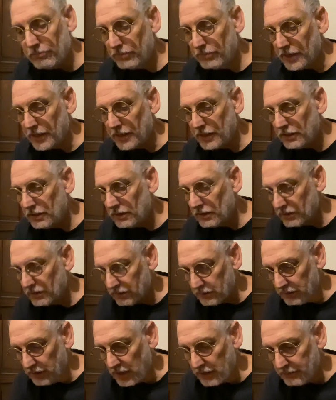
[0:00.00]
by
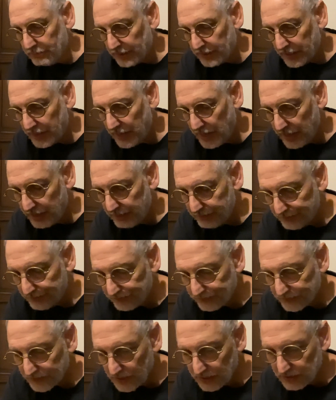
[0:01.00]
Claude McKay,
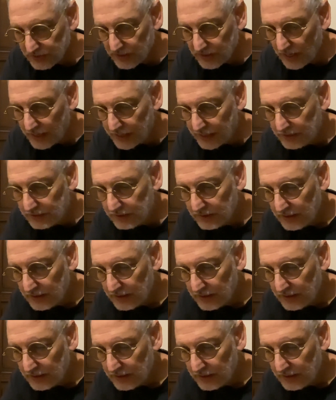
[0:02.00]
a sonnet,